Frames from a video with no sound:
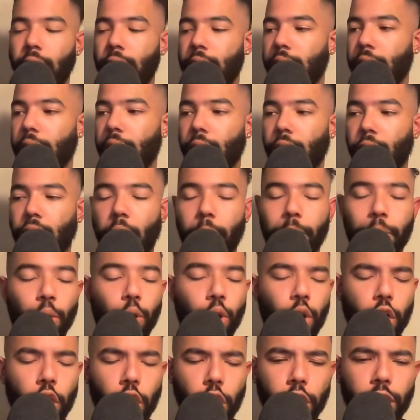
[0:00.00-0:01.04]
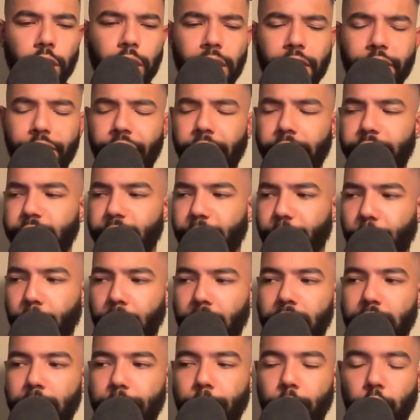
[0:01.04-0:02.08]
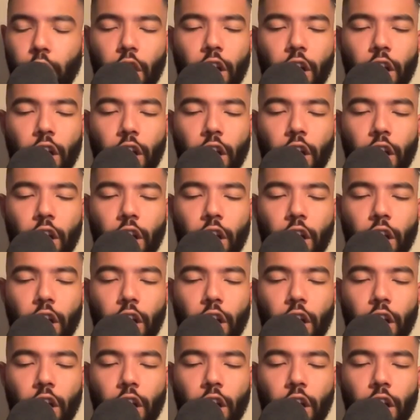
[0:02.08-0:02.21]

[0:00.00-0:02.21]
He had a couple good defensive plays, but